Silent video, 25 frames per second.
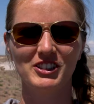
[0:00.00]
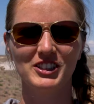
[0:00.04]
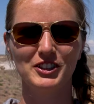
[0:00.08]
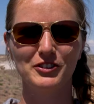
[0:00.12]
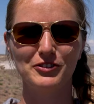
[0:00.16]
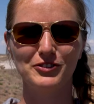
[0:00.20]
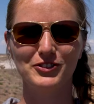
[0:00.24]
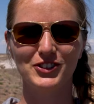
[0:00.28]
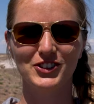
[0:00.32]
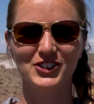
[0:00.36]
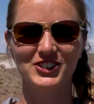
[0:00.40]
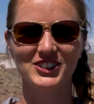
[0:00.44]
ready
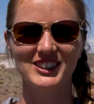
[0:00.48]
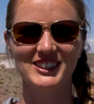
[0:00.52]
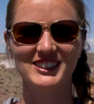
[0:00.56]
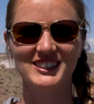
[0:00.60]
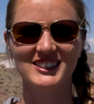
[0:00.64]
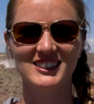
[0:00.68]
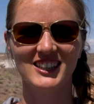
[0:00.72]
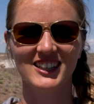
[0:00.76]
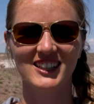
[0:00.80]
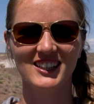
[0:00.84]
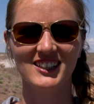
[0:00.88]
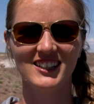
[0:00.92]
for the
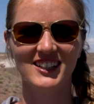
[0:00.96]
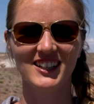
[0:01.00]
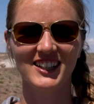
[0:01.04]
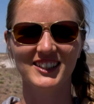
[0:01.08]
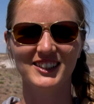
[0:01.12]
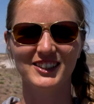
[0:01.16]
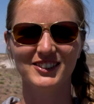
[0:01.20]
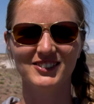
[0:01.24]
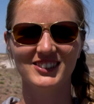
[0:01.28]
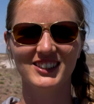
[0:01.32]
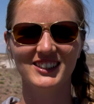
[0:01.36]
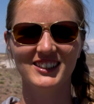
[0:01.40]
second
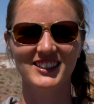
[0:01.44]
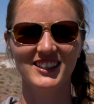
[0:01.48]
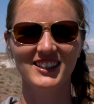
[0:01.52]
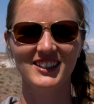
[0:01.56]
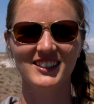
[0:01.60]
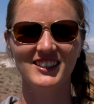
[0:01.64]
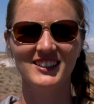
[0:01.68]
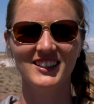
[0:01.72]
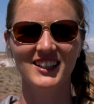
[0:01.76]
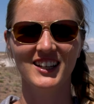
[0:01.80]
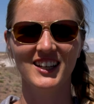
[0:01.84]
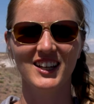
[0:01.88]
hike of the
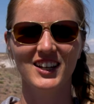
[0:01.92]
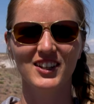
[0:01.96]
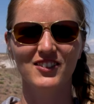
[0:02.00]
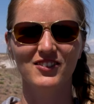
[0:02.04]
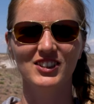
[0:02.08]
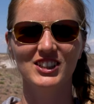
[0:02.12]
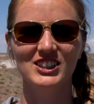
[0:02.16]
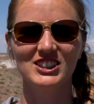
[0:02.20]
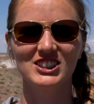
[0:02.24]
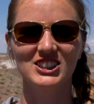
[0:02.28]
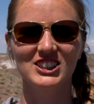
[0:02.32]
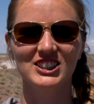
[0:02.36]
day,
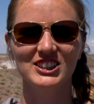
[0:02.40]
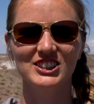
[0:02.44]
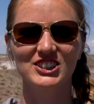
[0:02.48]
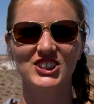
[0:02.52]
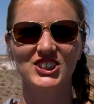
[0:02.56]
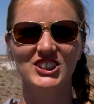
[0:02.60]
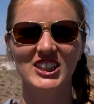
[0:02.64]
which is